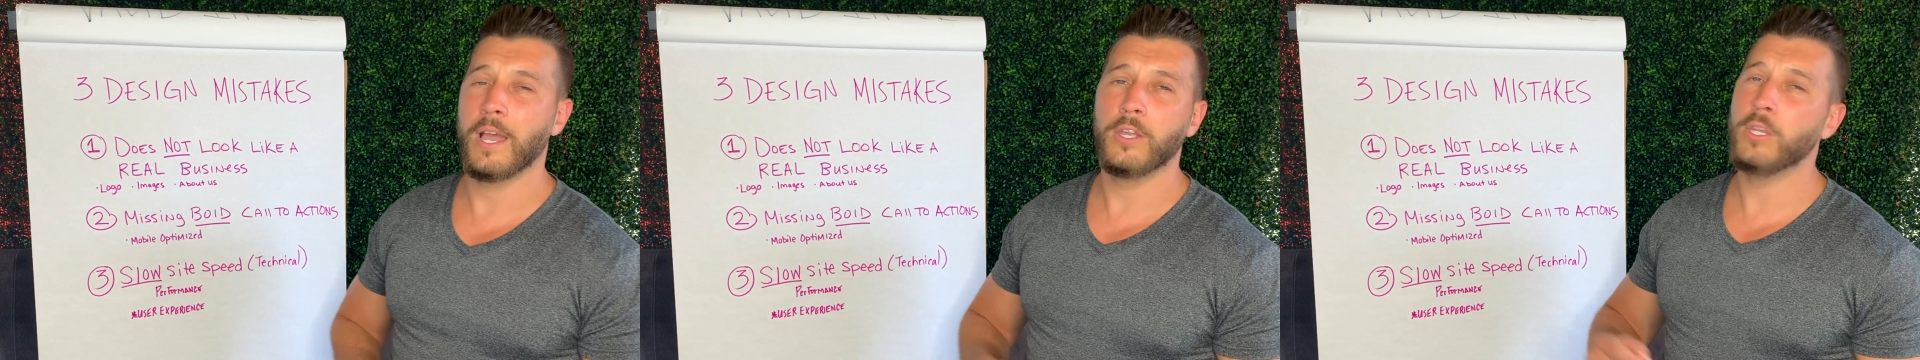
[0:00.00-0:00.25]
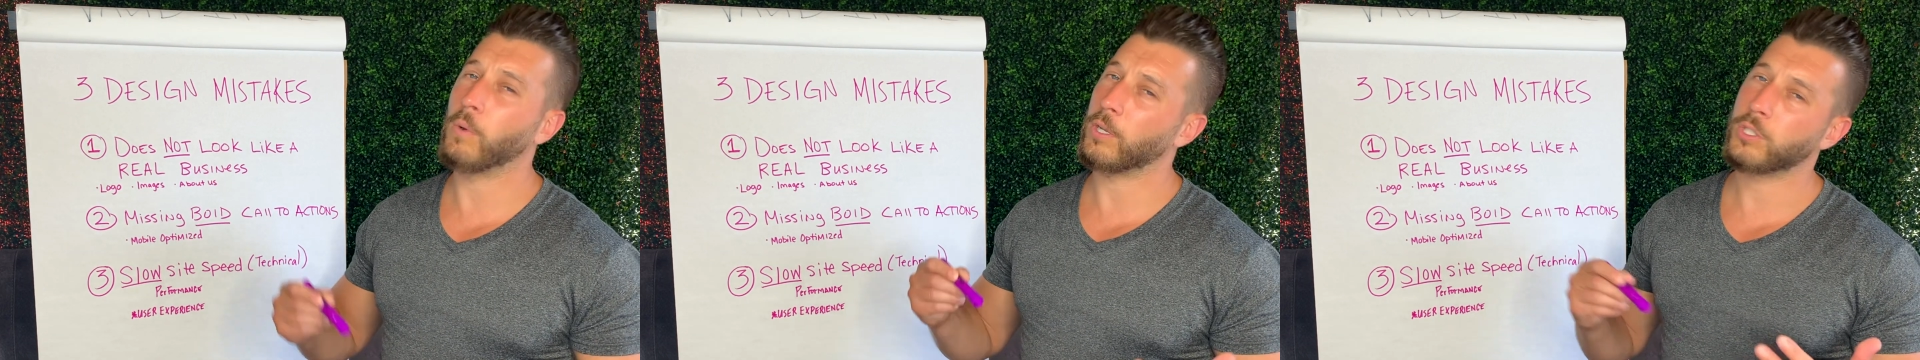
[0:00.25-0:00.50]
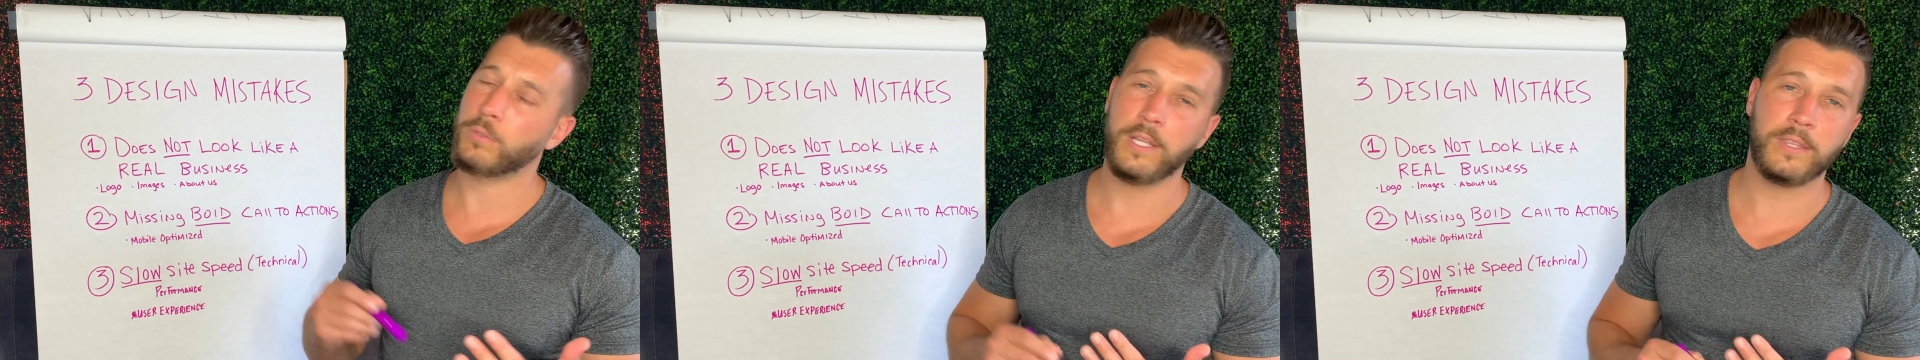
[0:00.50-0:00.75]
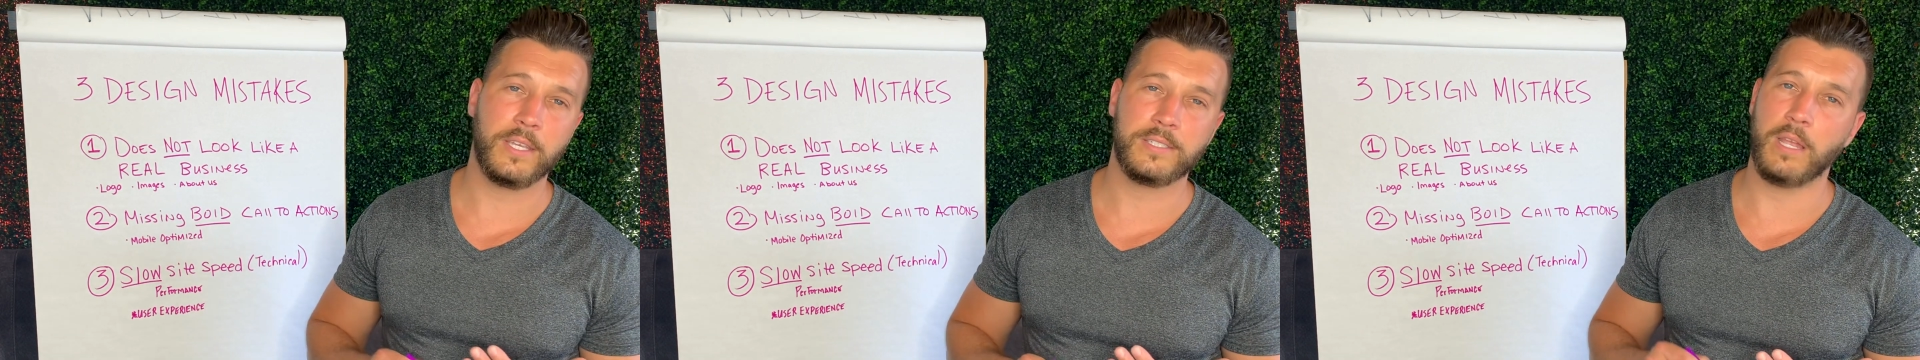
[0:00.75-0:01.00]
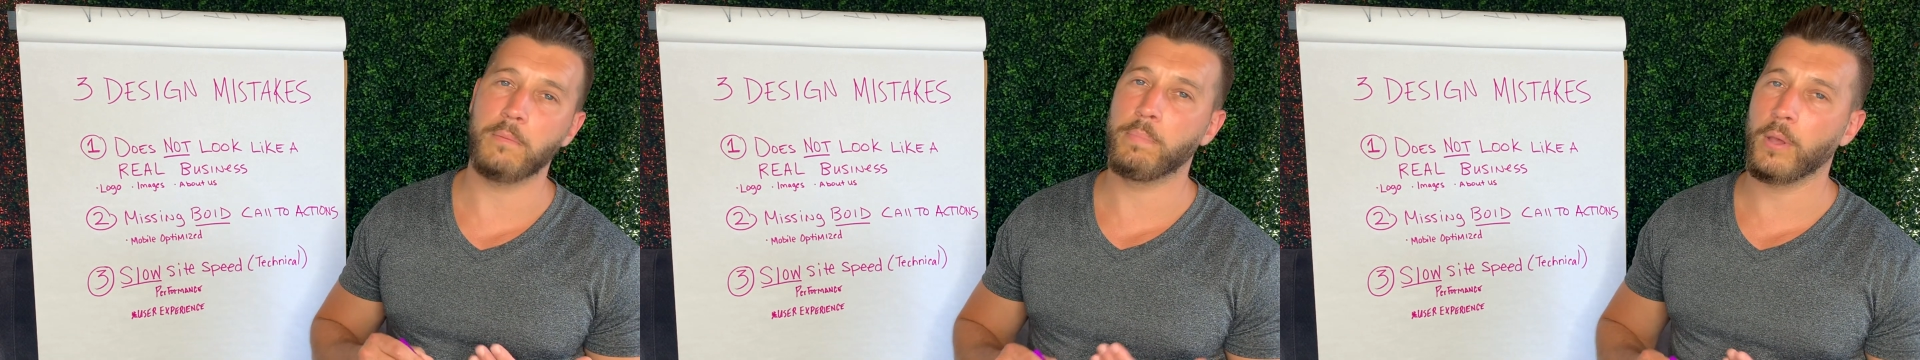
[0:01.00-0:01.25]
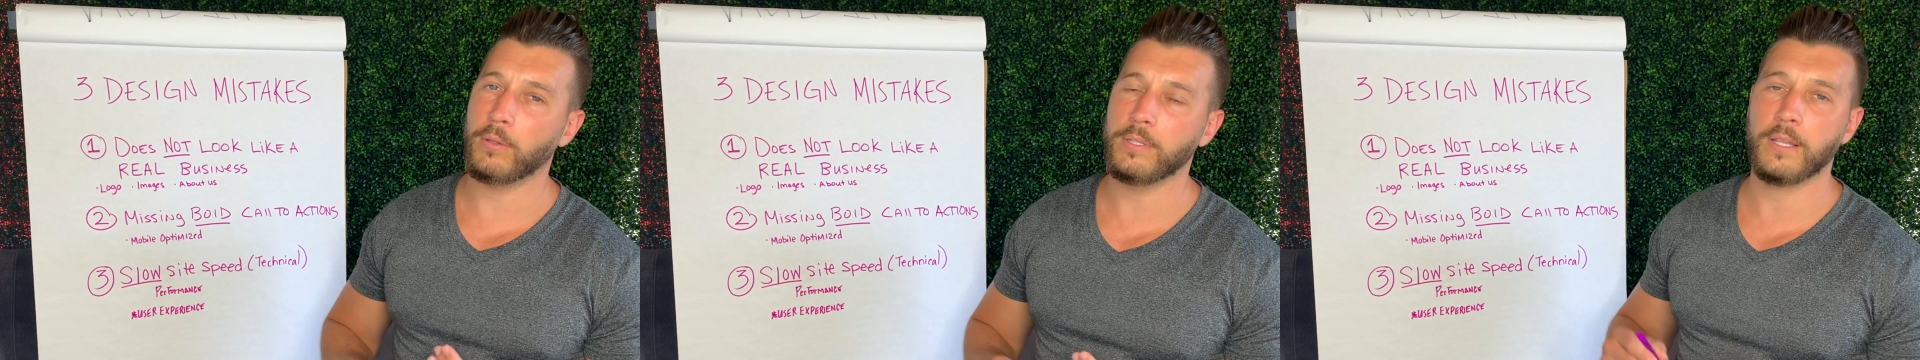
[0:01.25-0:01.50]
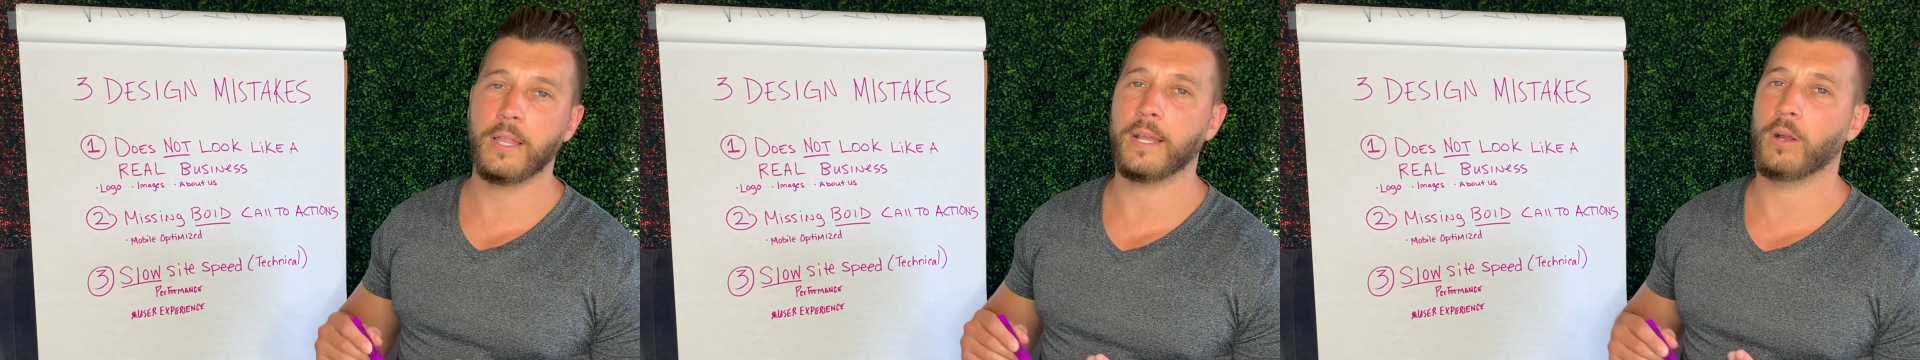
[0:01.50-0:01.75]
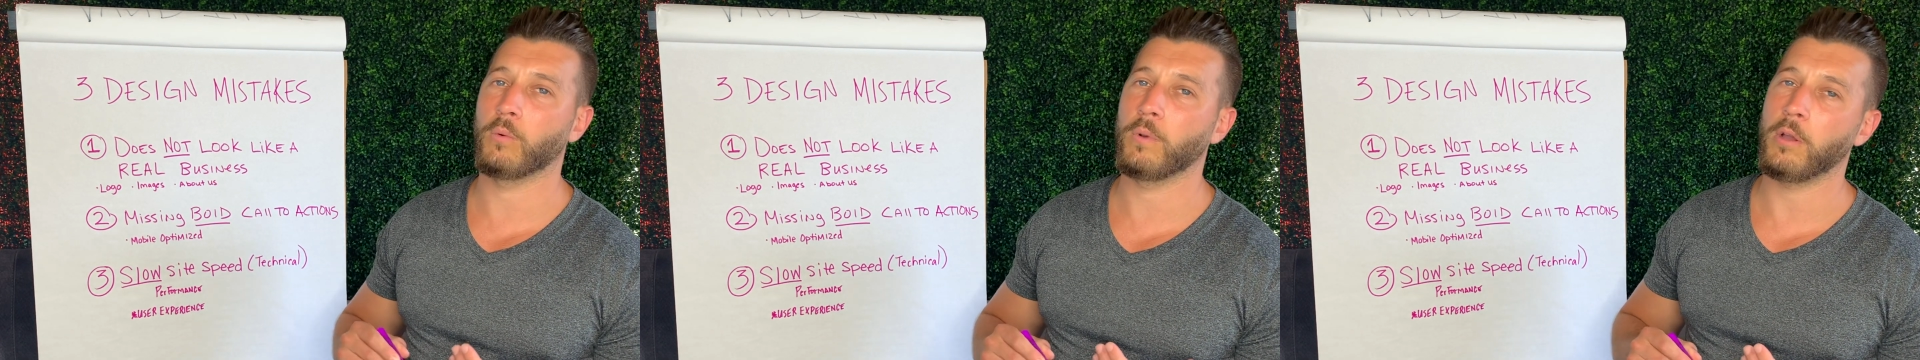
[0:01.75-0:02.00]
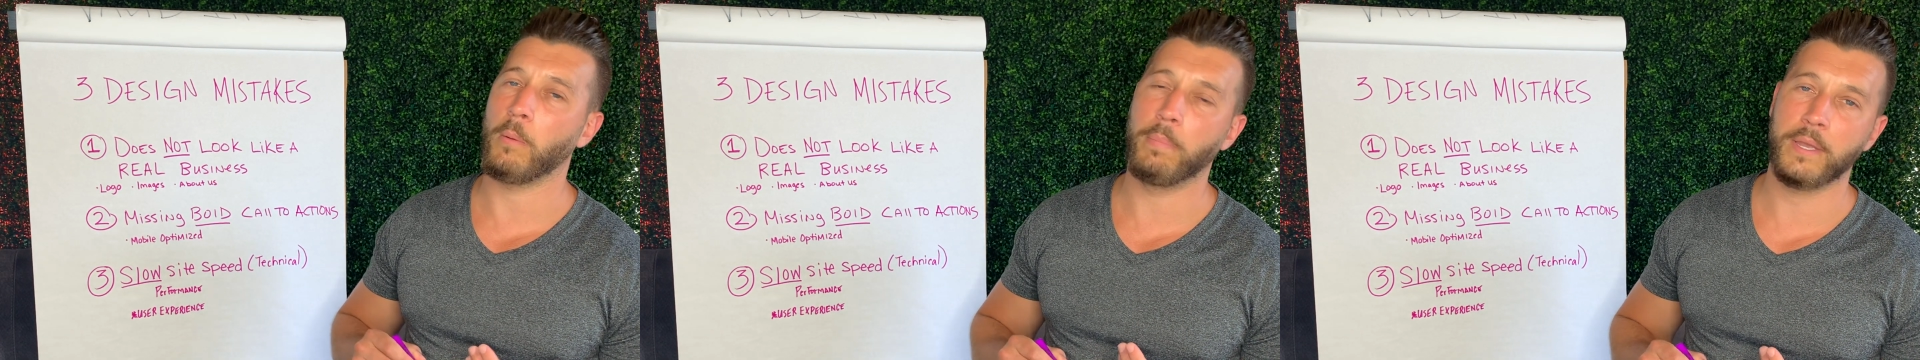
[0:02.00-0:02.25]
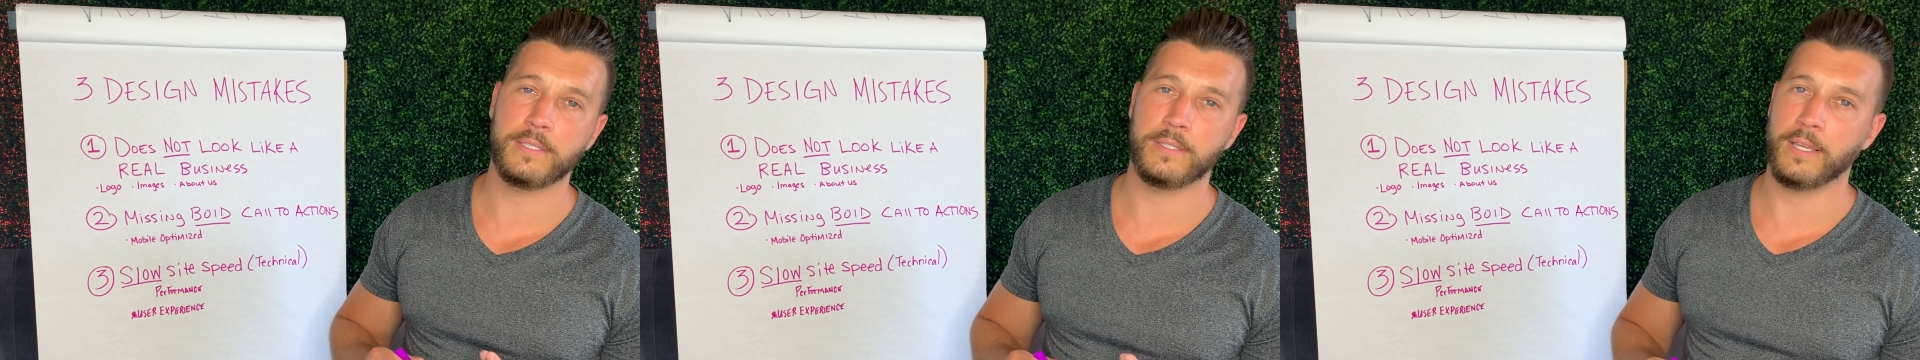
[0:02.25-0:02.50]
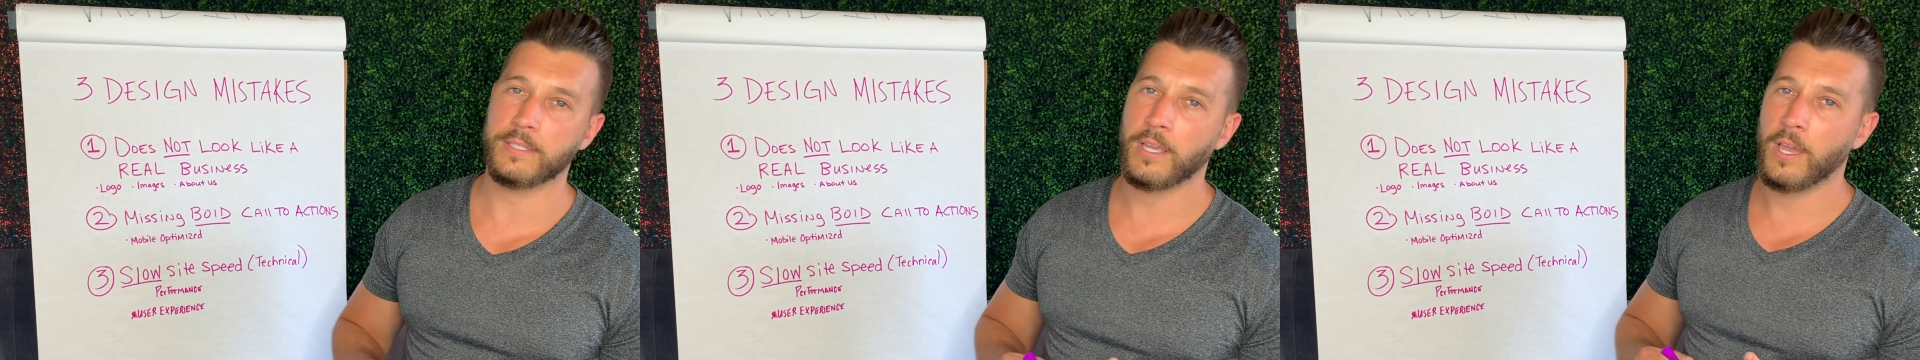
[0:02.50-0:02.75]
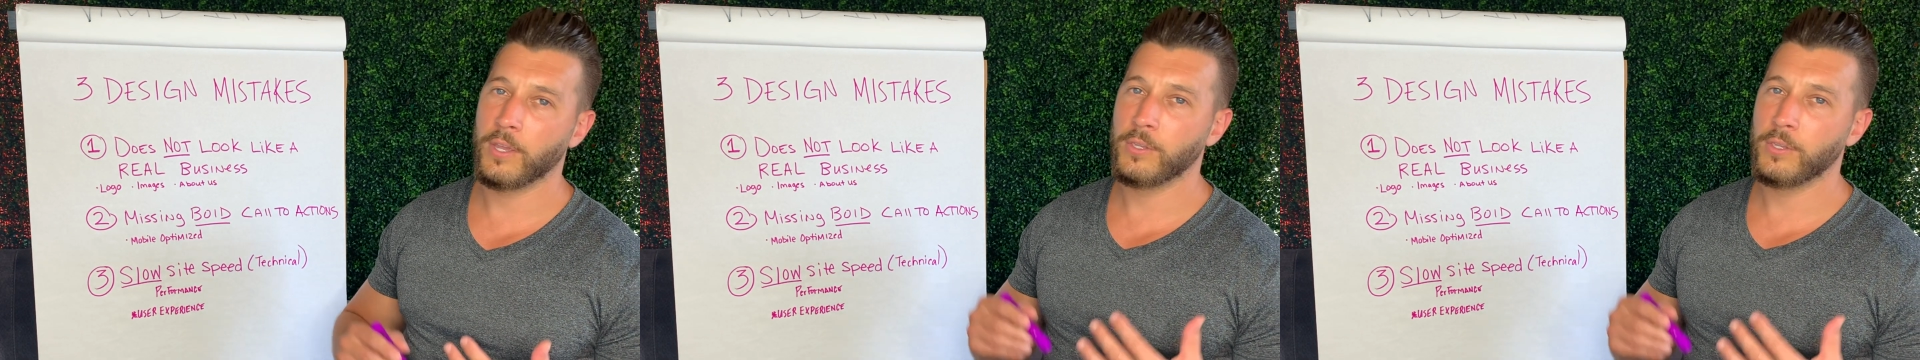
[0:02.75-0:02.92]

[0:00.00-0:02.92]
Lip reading: You want to treat this and build it like a real business.